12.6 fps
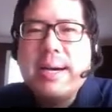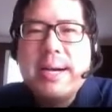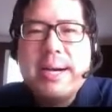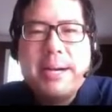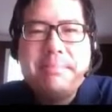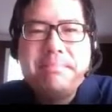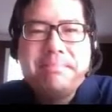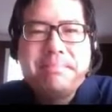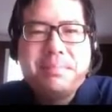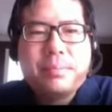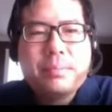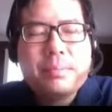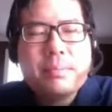
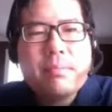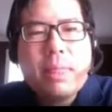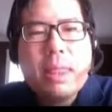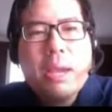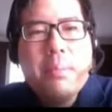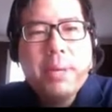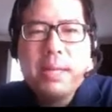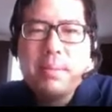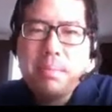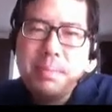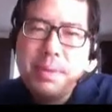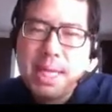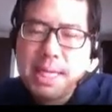But
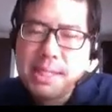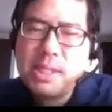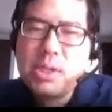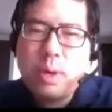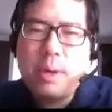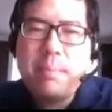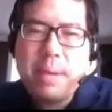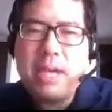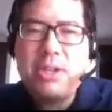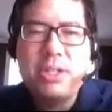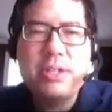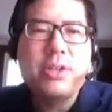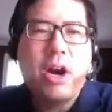this is where
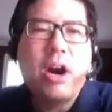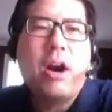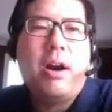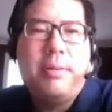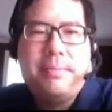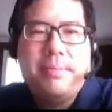patients are.